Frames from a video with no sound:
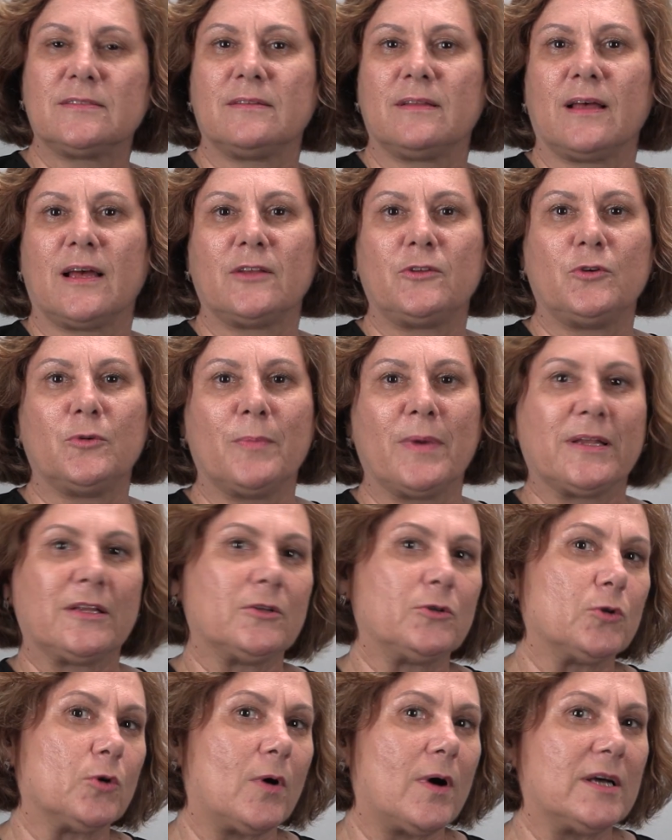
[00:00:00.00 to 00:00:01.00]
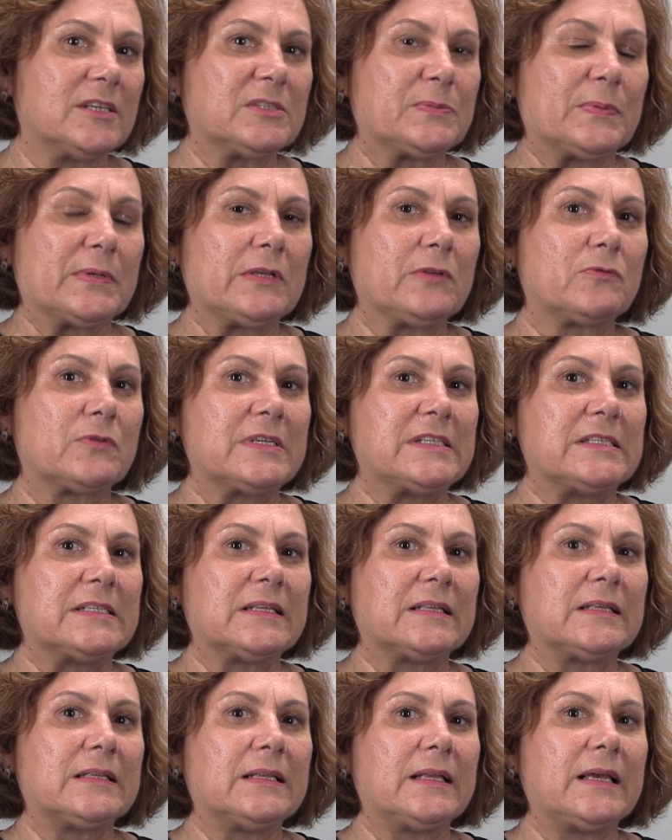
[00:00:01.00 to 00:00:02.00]
that you met at your hospital
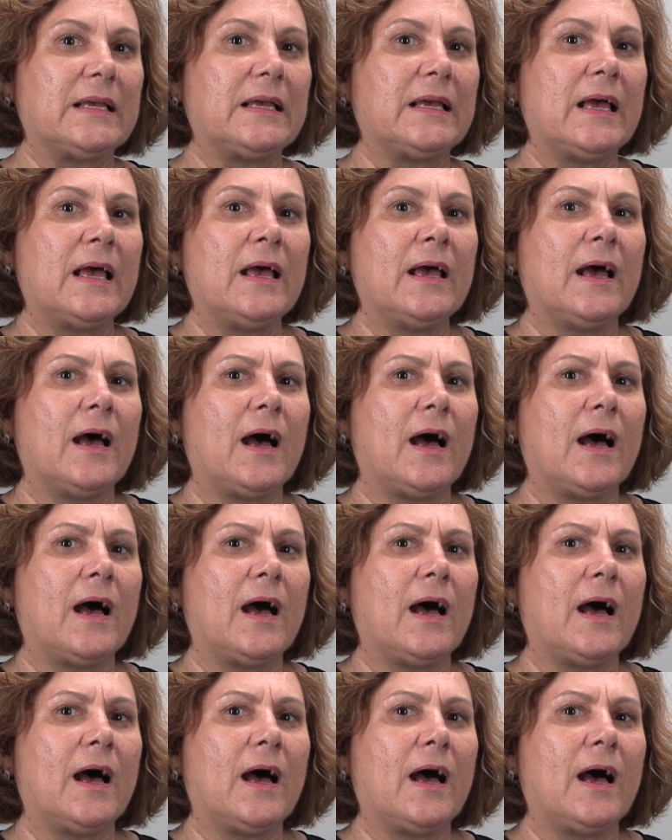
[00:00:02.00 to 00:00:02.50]
recently.